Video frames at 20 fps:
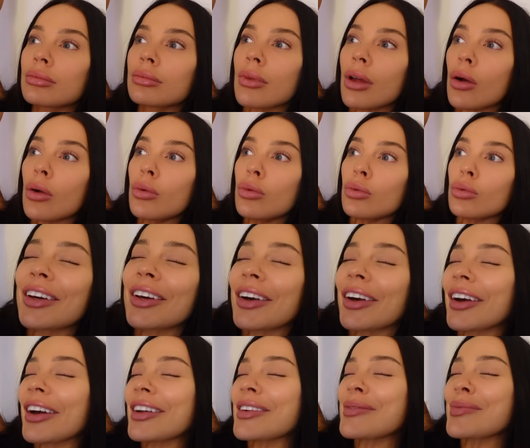Oh.
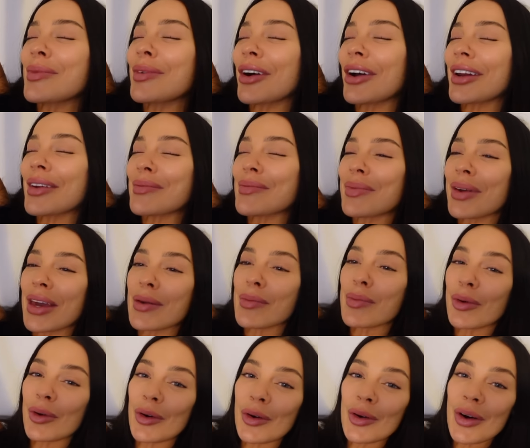Good morning,
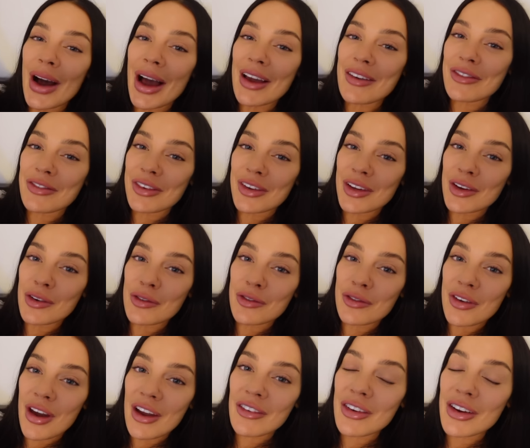people. I feel
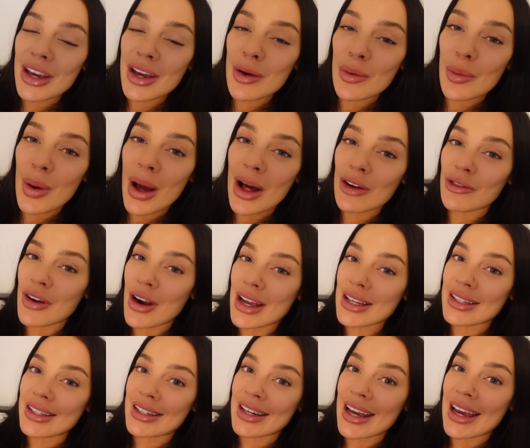very well
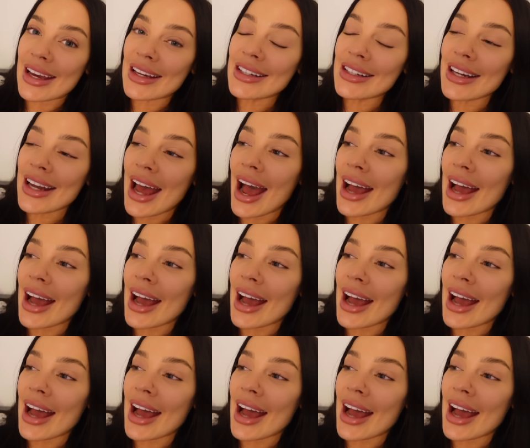rested.